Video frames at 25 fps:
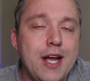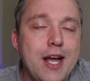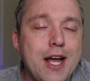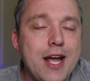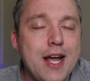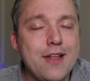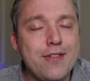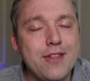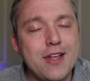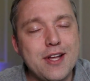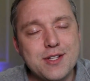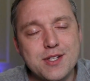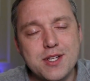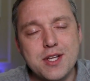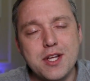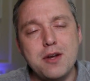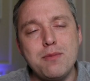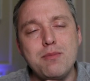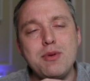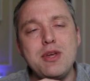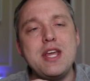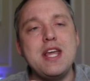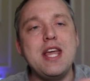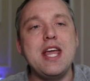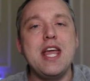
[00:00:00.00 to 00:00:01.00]
And that's going to
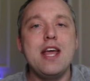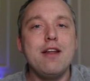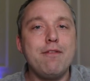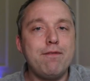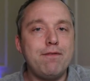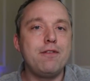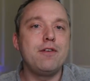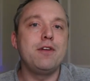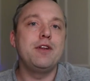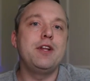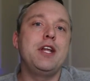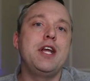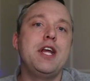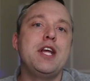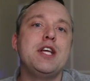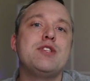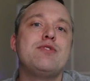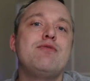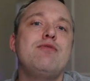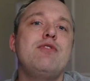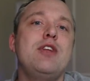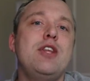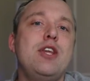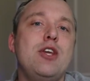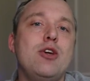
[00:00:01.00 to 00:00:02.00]
be it for today's
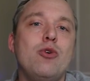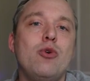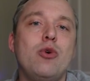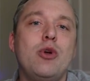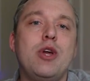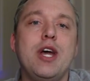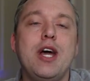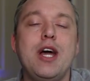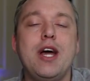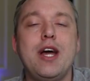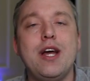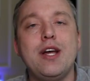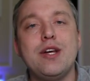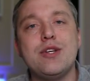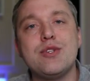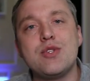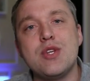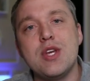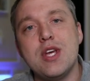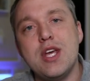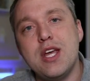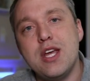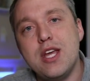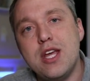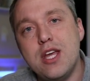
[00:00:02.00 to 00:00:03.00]
video, guys.
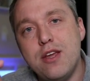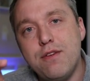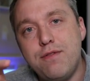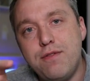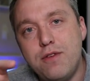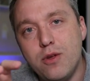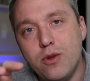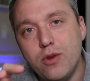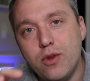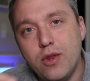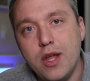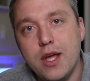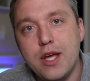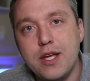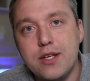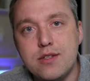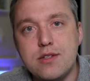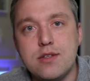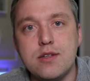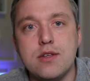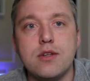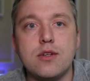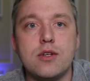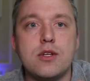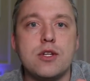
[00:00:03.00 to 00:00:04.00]
If you'd like
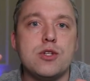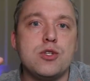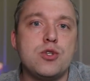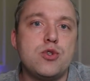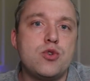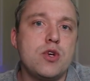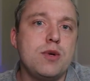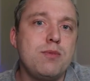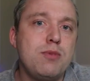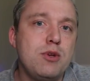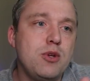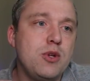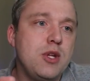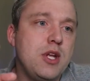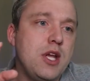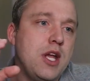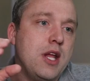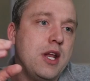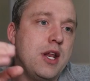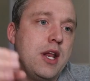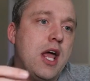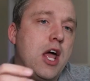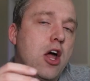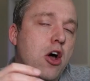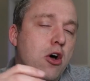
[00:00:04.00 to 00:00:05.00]
to contribute
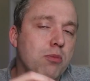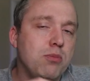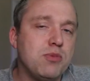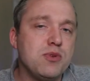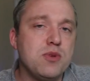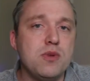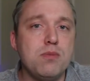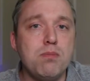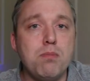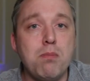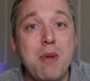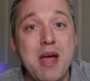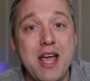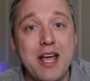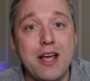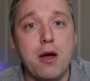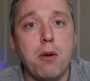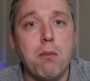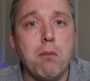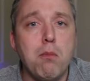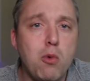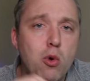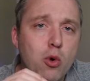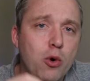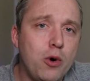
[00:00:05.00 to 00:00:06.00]
and help make
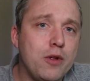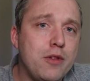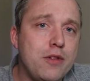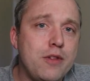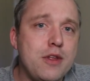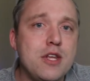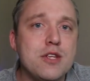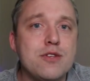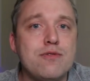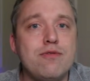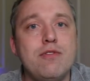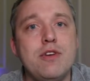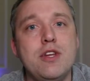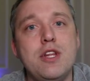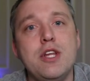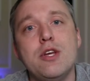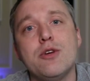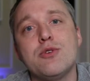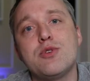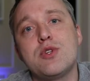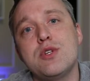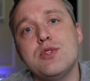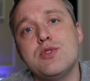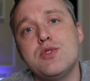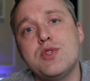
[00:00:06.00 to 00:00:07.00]
more of these
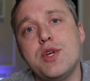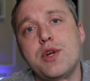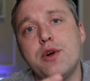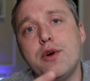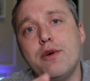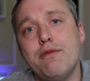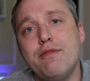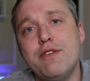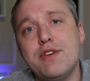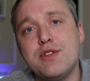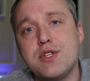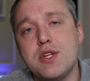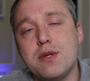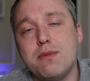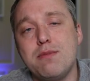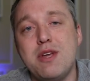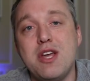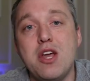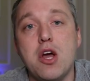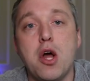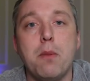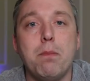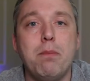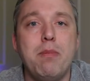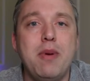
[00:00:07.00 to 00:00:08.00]
videos, consider visiting
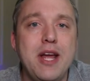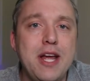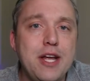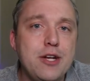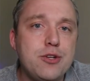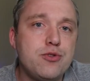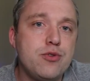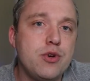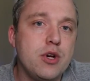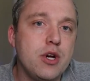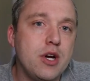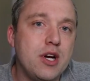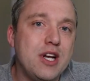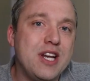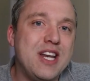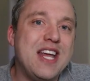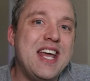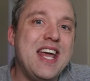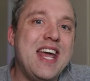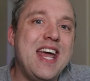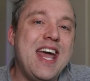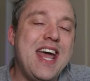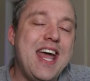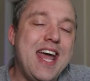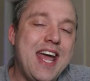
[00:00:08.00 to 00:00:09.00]
me on Patreon.
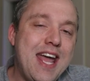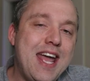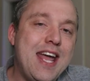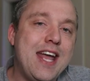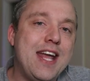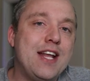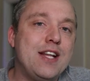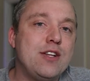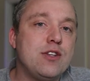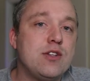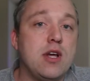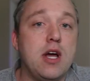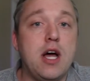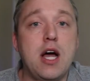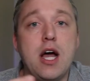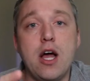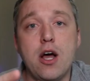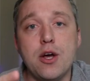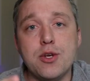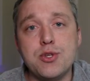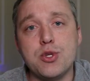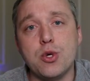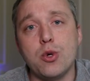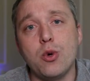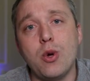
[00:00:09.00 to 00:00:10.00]
And I
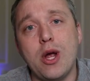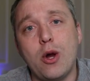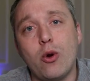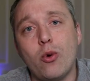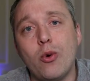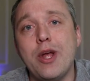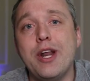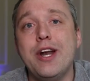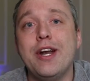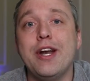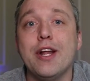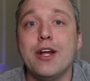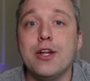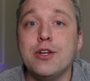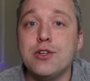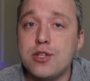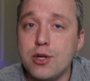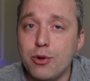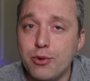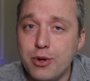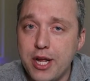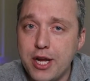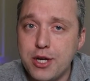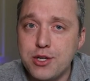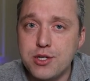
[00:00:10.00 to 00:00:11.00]
also created a
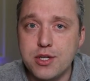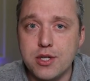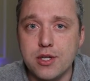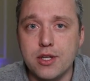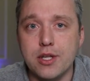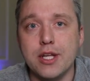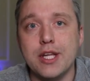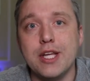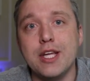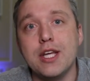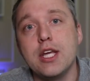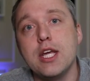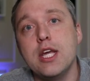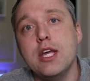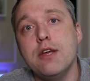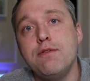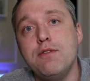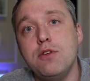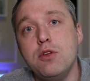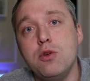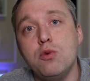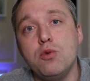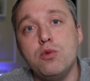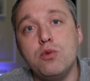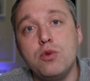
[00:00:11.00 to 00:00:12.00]
donation link. If
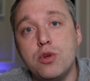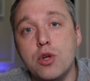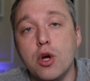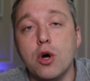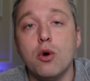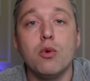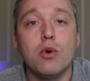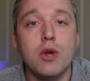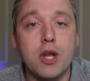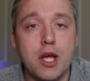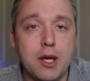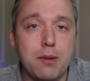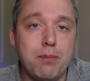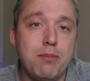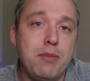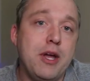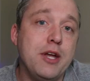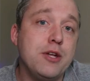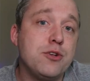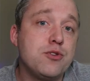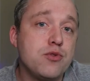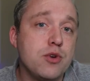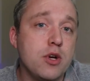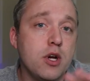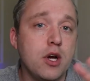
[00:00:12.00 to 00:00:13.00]
you don't like
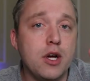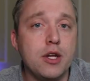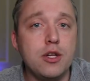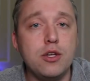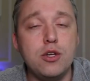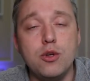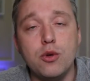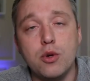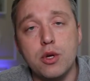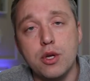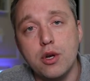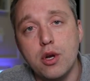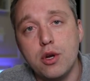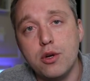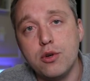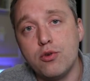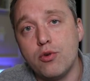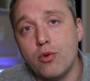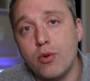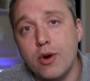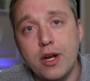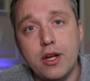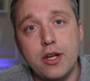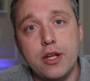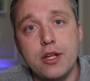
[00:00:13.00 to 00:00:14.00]
Patreon, you can
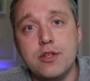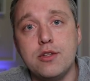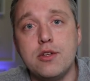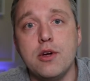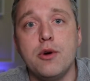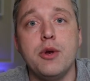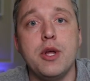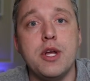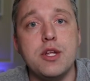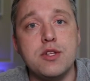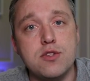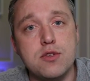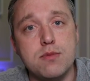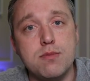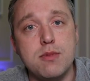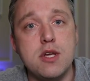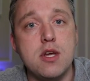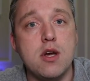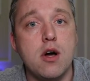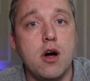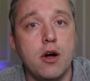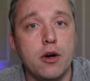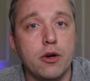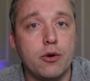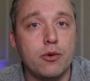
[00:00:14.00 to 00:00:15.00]
directly donate to me
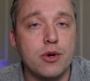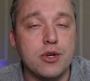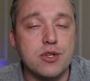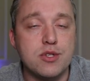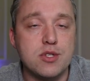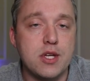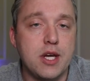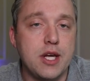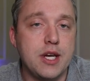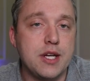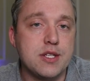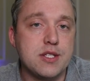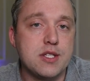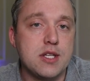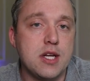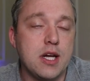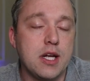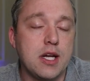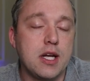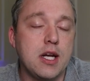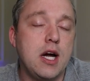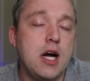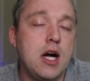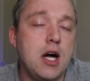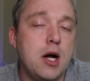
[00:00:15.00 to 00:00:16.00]
on
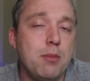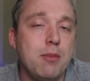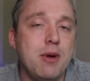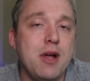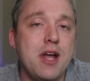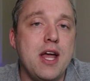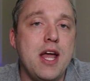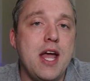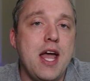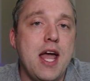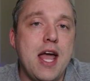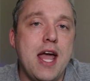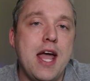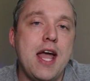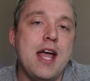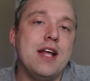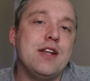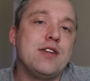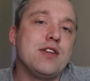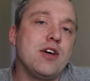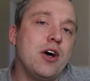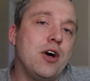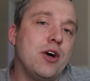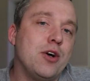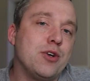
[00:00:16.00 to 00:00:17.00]
christitus.com.
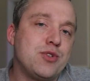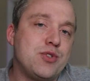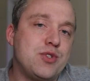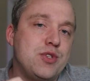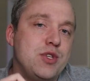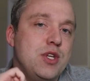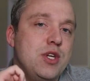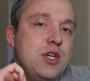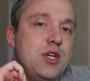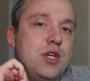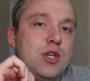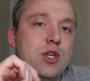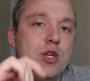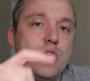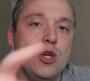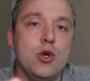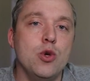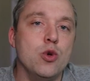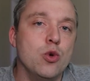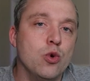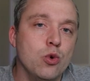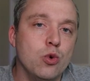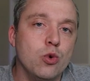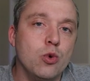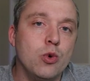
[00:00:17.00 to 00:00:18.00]
And I'll see
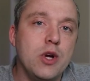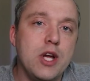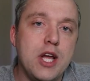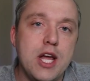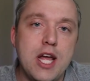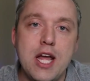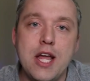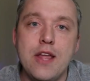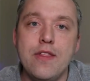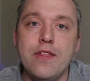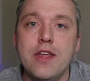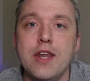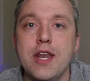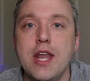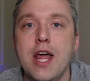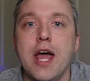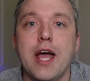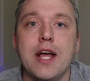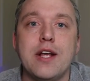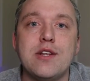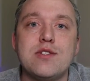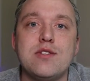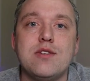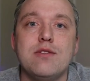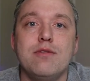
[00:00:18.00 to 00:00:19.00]
you in the
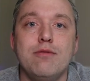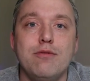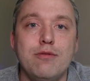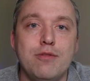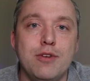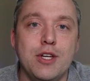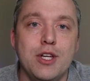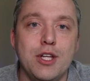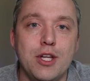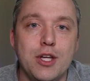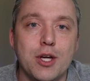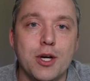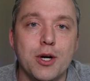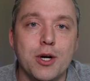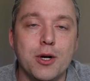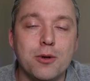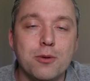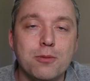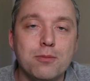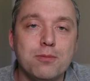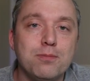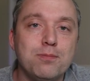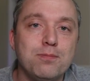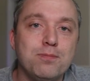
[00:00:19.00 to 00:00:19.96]
next video.